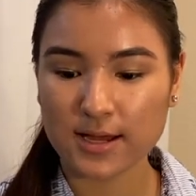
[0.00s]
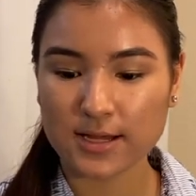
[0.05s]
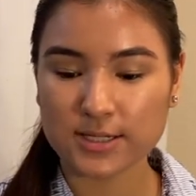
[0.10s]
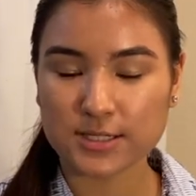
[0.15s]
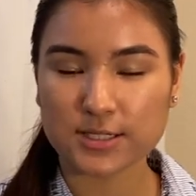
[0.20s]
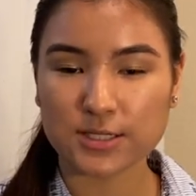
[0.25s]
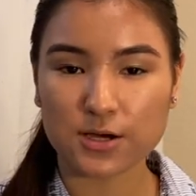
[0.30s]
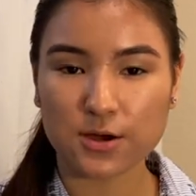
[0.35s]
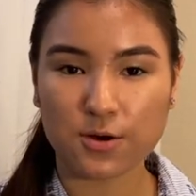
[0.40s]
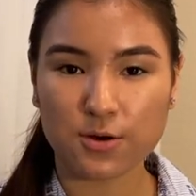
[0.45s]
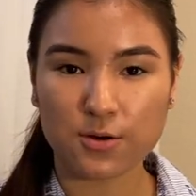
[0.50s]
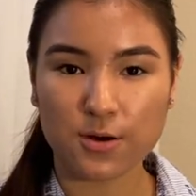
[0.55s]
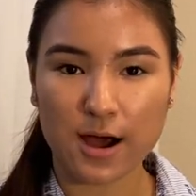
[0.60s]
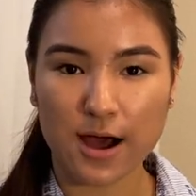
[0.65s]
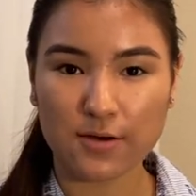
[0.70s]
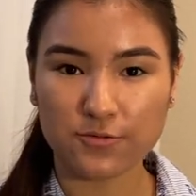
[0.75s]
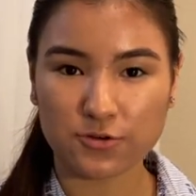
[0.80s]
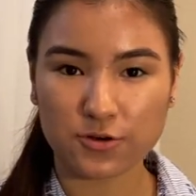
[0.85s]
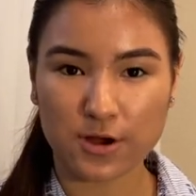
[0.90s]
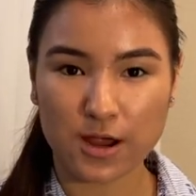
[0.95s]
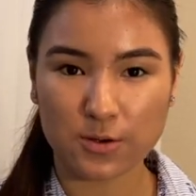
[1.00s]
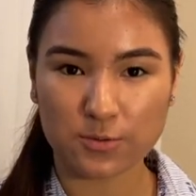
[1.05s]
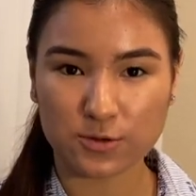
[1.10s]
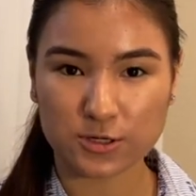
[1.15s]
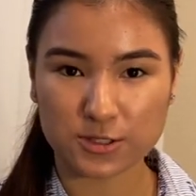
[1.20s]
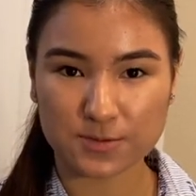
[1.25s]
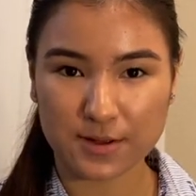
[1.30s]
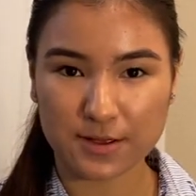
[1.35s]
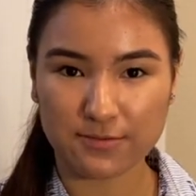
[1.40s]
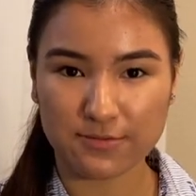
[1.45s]
So after I
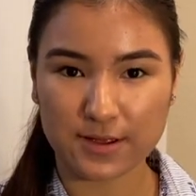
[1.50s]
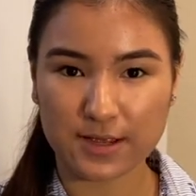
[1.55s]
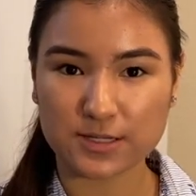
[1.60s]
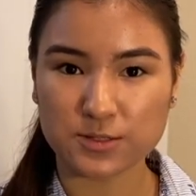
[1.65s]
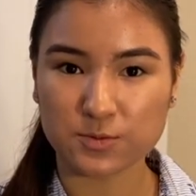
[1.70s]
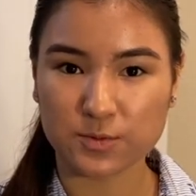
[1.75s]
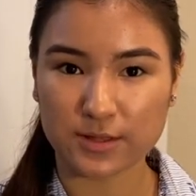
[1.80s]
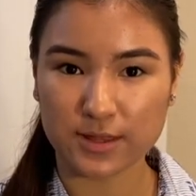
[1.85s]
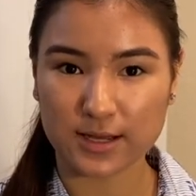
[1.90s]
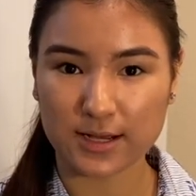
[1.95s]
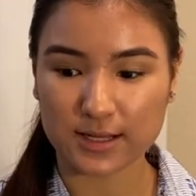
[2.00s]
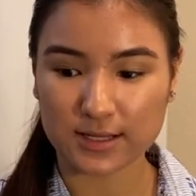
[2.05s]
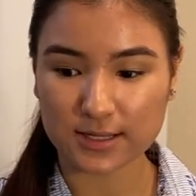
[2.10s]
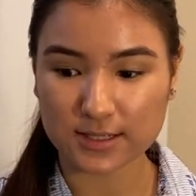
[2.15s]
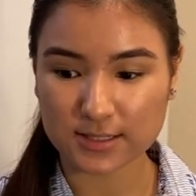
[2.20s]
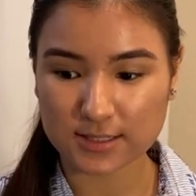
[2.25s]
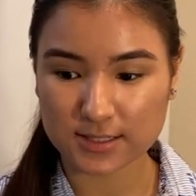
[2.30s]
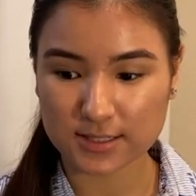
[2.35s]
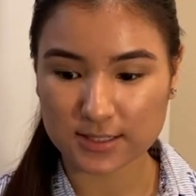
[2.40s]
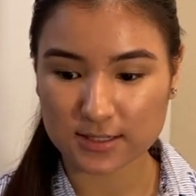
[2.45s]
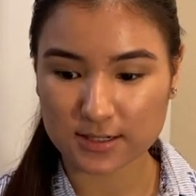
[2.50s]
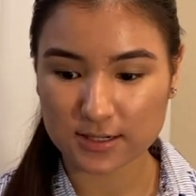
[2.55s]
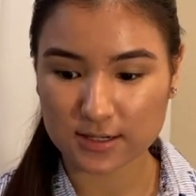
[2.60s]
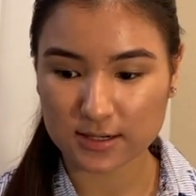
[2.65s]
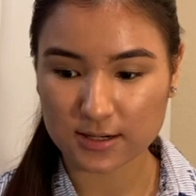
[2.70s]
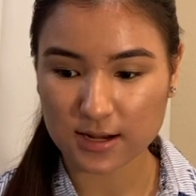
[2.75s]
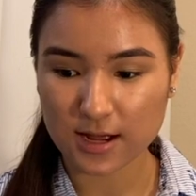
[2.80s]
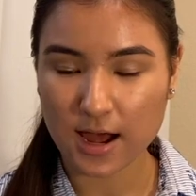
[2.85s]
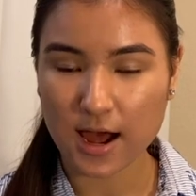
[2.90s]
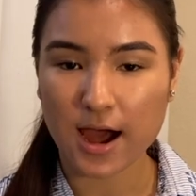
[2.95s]
wash my face with the
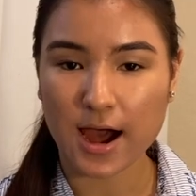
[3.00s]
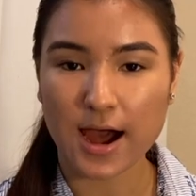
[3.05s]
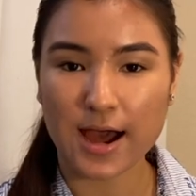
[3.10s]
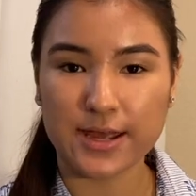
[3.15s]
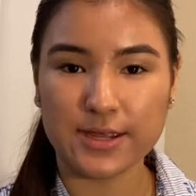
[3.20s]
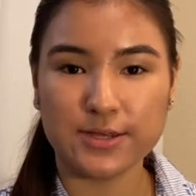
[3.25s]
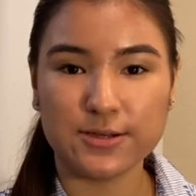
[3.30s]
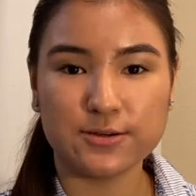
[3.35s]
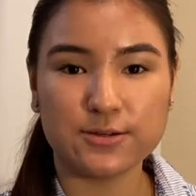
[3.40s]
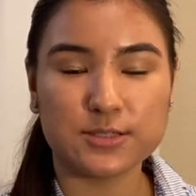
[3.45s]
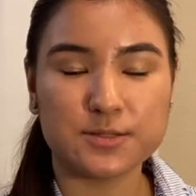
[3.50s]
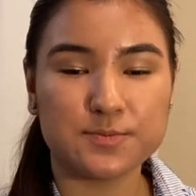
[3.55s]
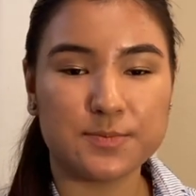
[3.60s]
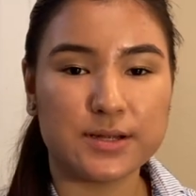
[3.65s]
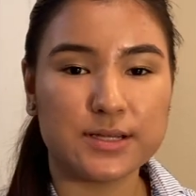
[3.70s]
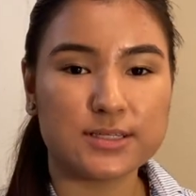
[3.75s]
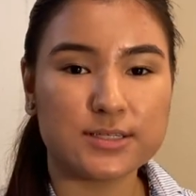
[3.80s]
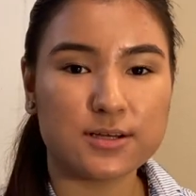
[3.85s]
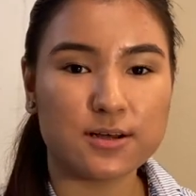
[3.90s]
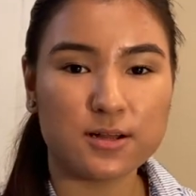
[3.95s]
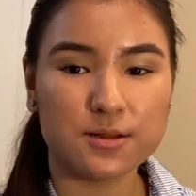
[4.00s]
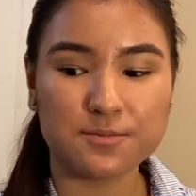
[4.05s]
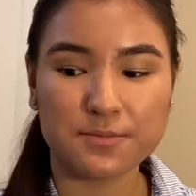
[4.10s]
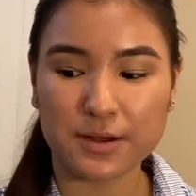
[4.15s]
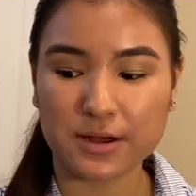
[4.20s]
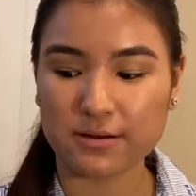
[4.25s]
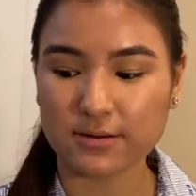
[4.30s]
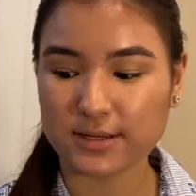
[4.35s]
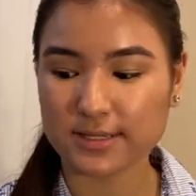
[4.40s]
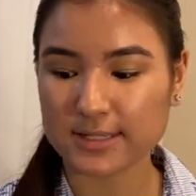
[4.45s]
cleanser, I use benzoyl
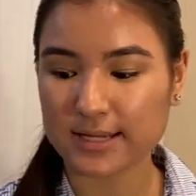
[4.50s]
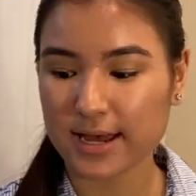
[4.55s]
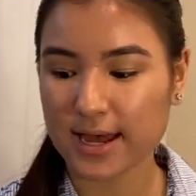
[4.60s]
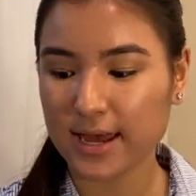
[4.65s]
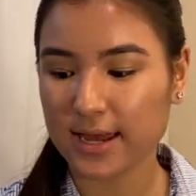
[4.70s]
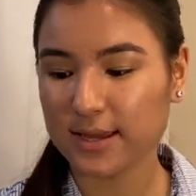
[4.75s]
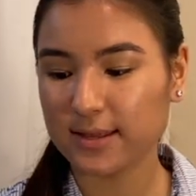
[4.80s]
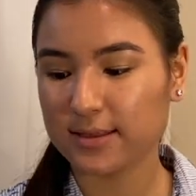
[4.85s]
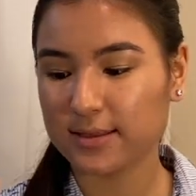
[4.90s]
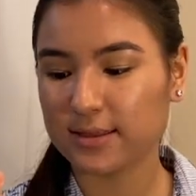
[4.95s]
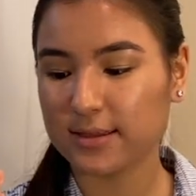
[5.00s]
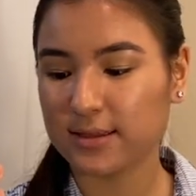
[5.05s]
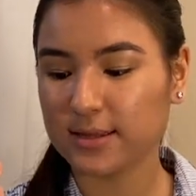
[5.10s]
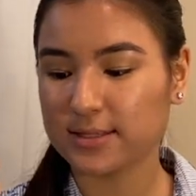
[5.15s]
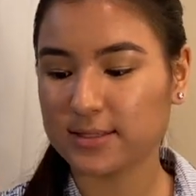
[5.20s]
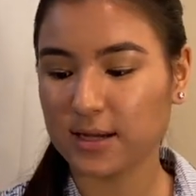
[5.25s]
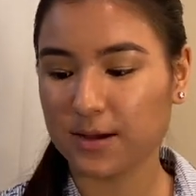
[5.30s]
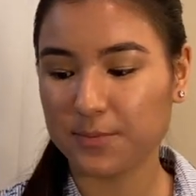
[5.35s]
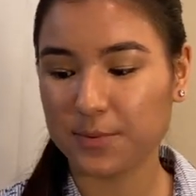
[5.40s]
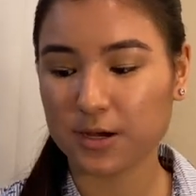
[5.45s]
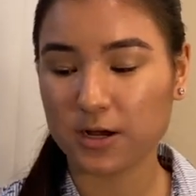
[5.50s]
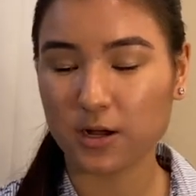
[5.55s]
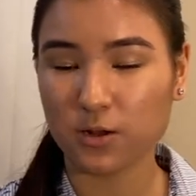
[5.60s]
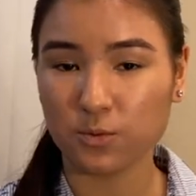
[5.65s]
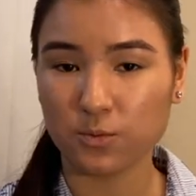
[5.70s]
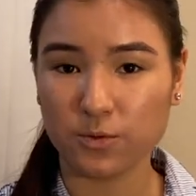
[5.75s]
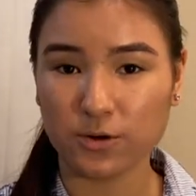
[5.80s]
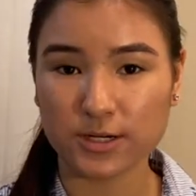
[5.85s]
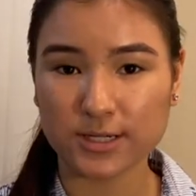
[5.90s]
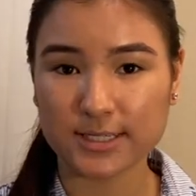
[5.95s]
peroxide topical
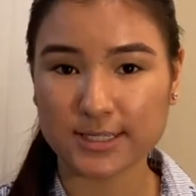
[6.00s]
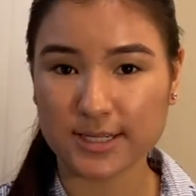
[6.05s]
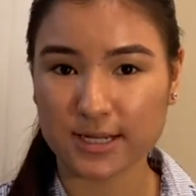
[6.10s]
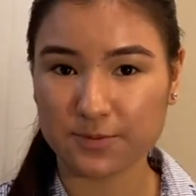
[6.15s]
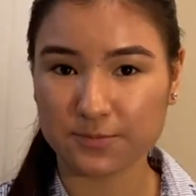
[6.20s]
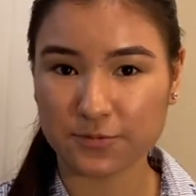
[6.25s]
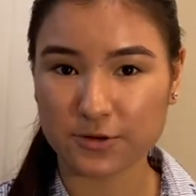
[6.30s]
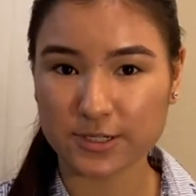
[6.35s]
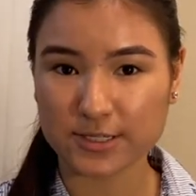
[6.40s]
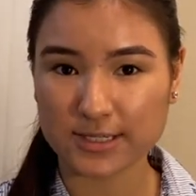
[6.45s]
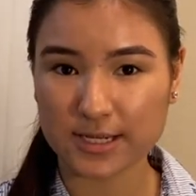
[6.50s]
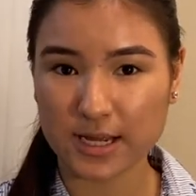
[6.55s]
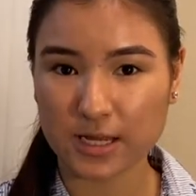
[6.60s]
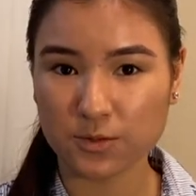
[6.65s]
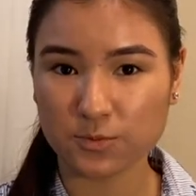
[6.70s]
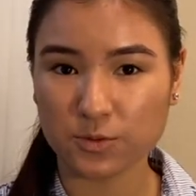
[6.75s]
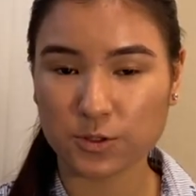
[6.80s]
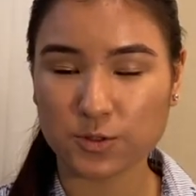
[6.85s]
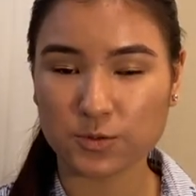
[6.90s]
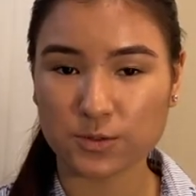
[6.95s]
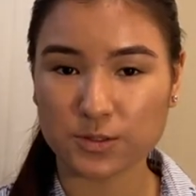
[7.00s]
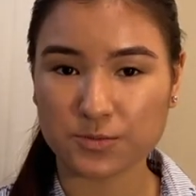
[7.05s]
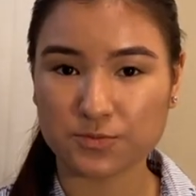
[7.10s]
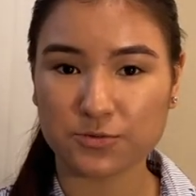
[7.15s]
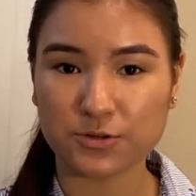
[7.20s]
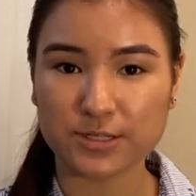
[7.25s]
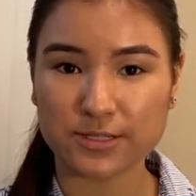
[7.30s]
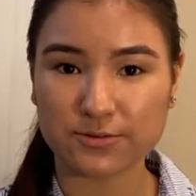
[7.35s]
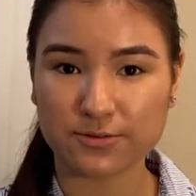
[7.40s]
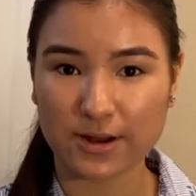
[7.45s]
wash 10%, which was
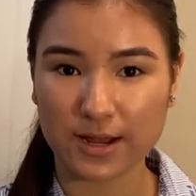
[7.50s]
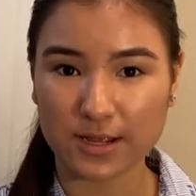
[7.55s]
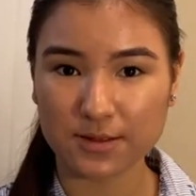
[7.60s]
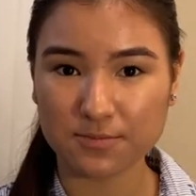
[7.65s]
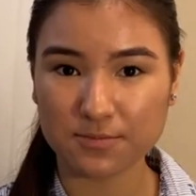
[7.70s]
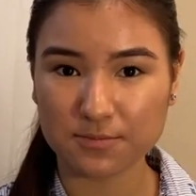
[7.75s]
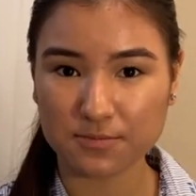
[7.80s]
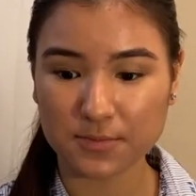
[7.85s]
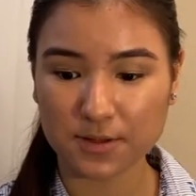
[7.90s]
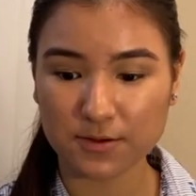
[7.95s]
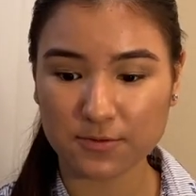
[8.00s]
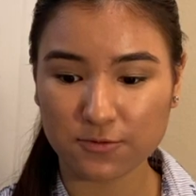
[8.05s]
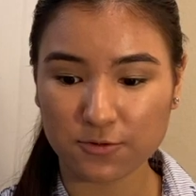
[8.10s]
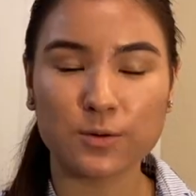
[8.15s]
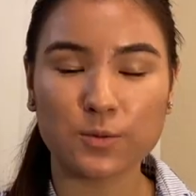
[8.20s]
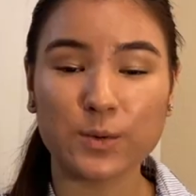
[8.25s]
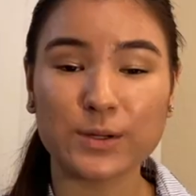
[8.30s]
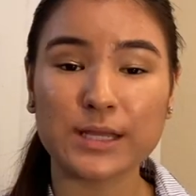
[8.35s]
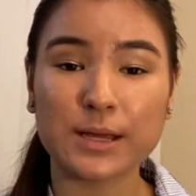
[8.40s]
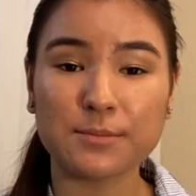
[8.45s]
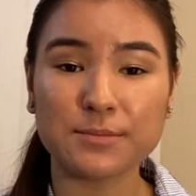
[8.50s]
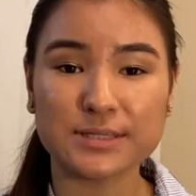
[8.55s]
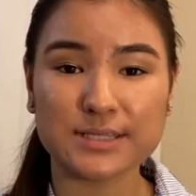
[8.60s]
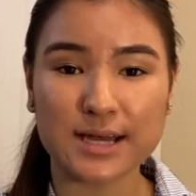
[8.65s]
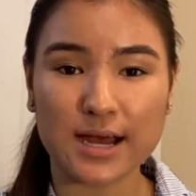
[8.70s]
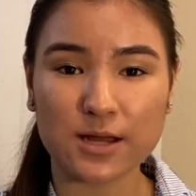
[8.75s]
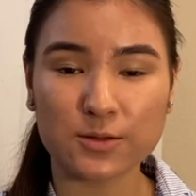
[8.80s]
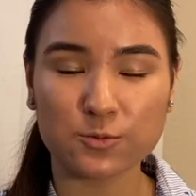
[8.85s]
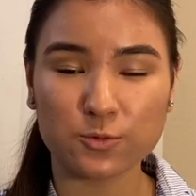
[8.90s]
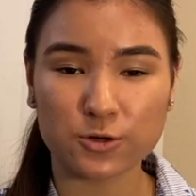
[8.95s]
prescribed me for. When I'm
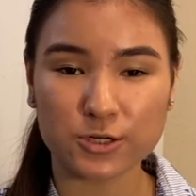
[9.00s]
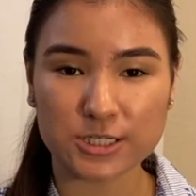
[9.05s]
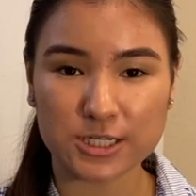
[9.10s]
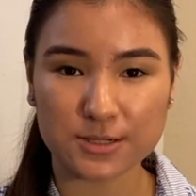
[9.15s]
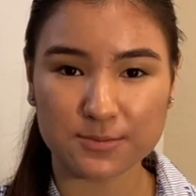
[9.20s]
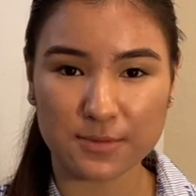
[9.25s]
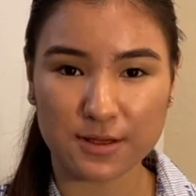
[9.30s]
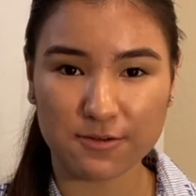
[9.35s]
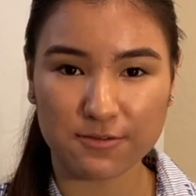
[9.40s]
done washing my